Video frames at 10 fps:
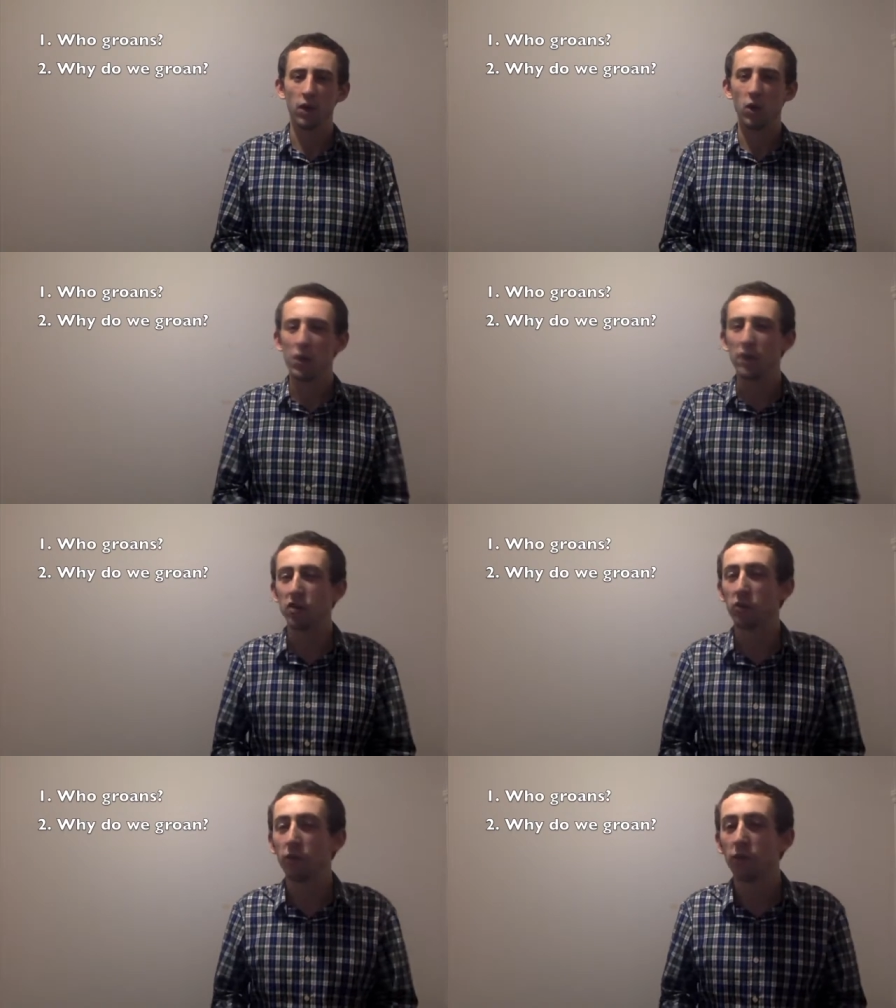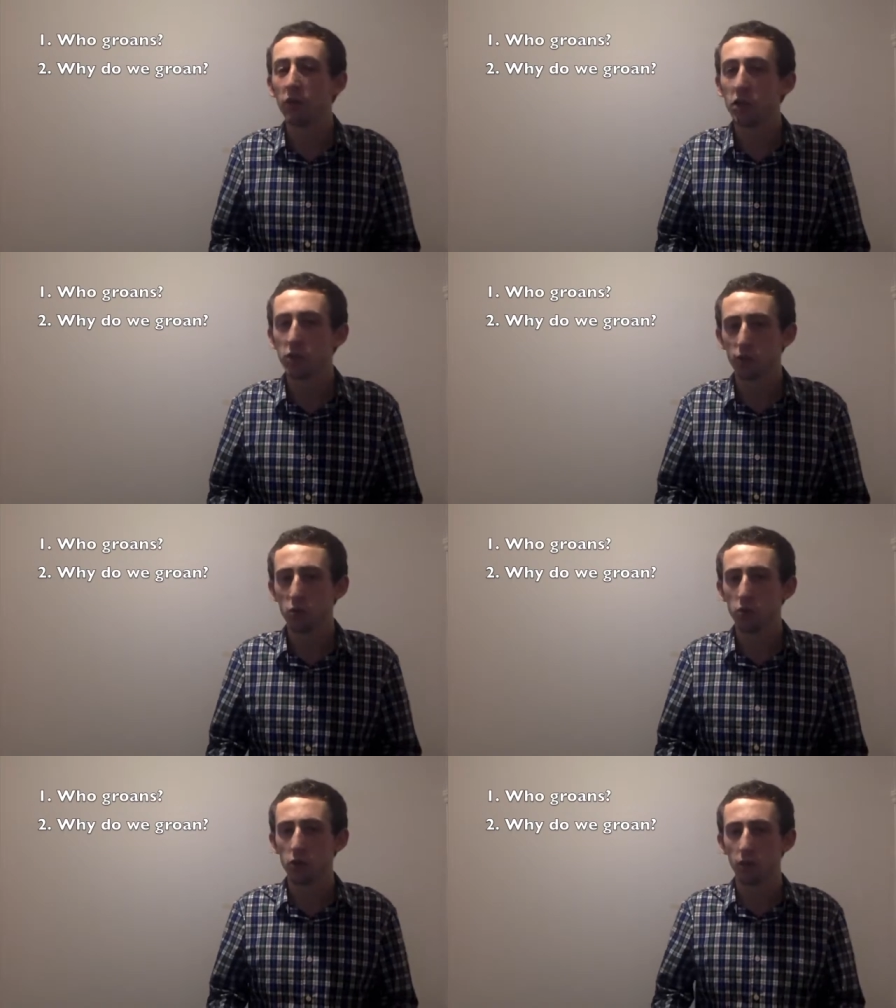We have just the first
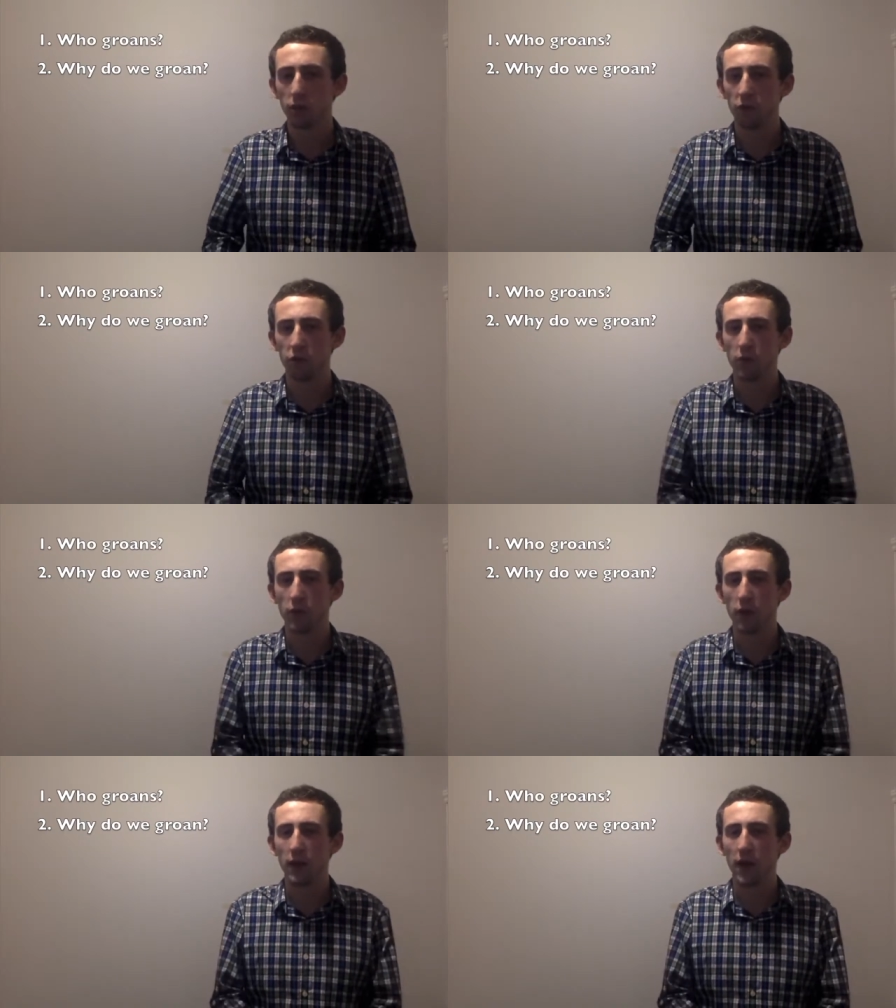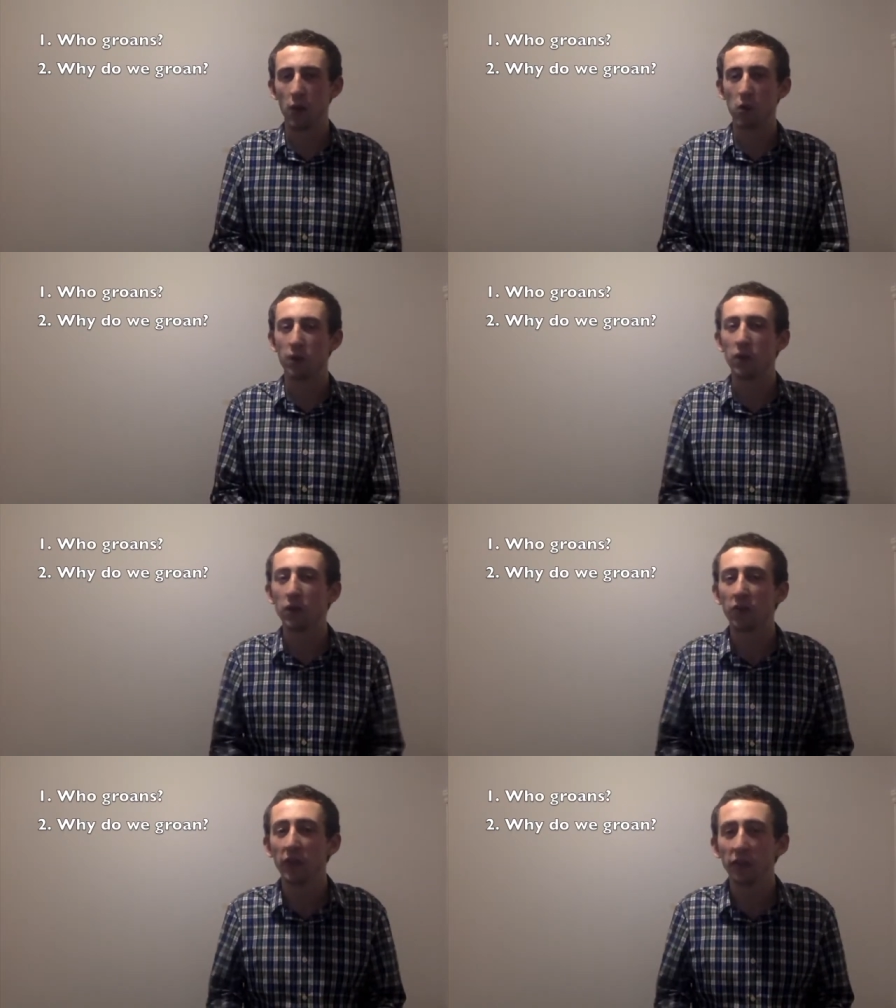fruits of the Spirit now. We have
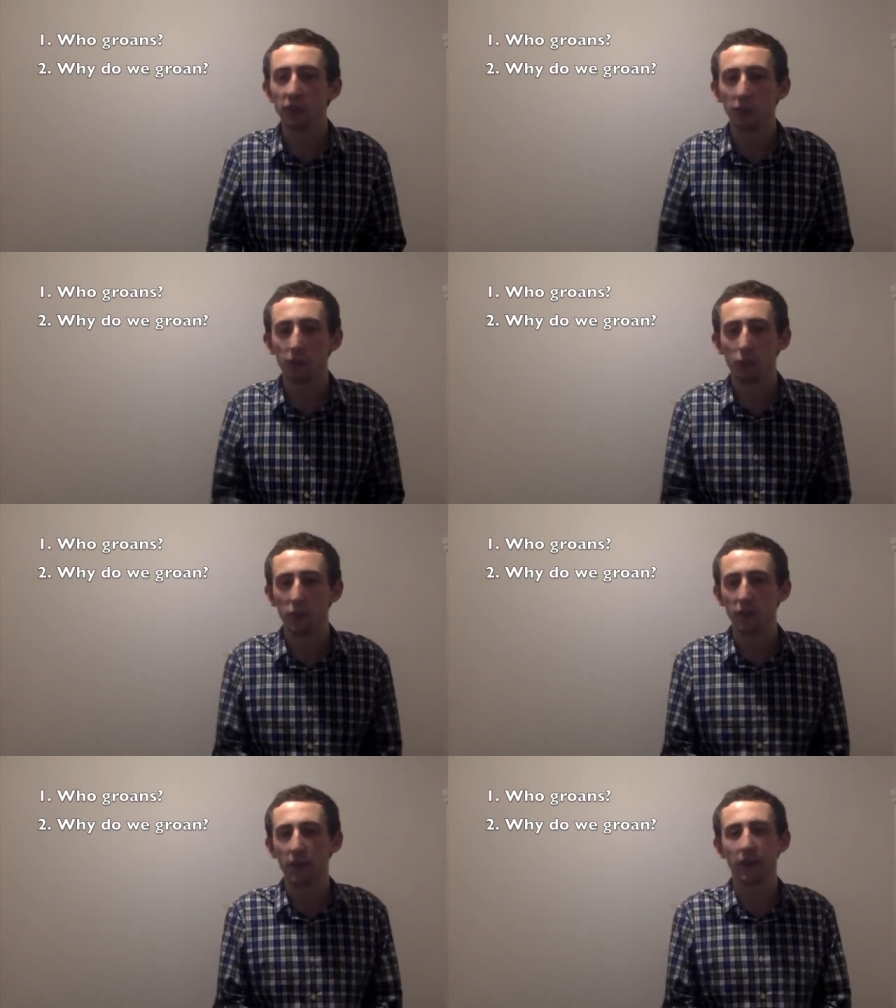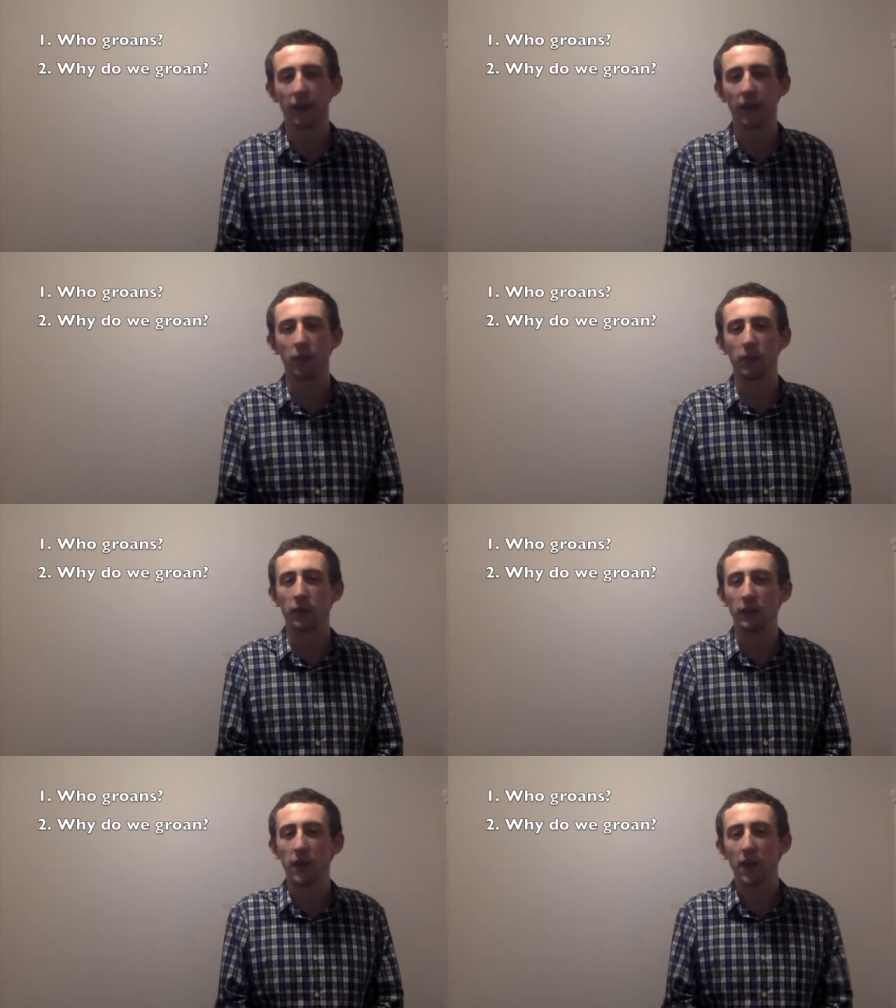only tasted the pre dinner
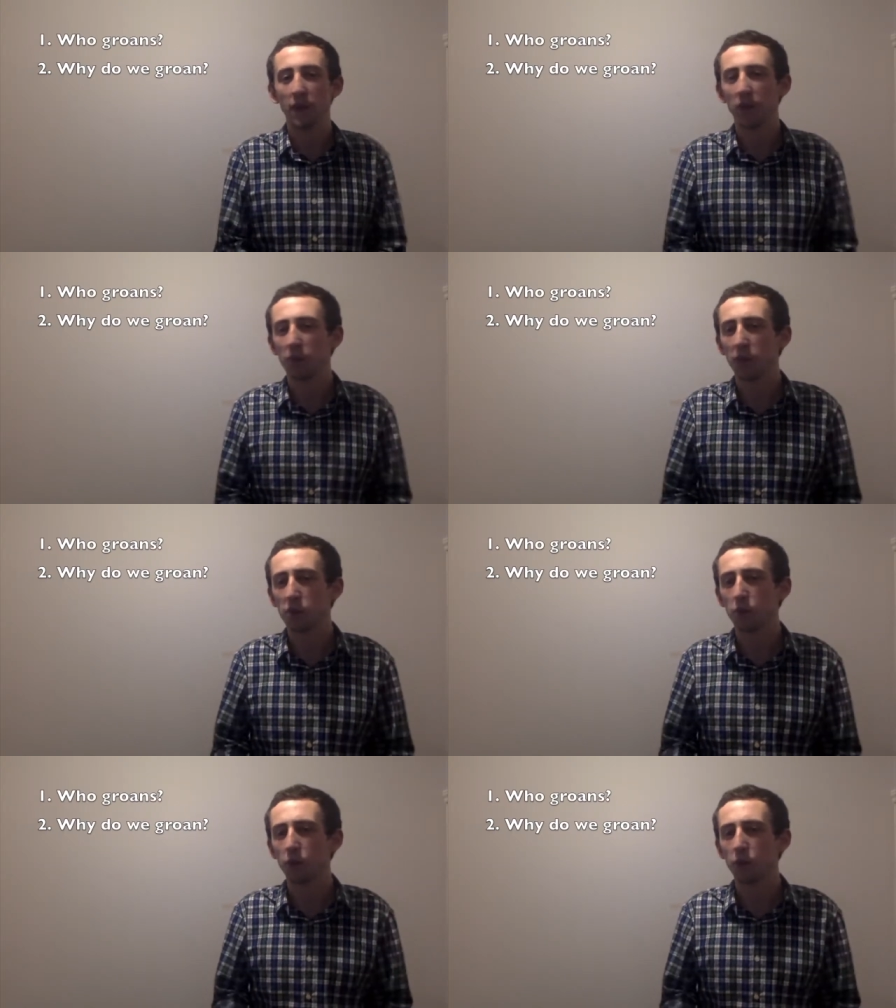canapes. There's much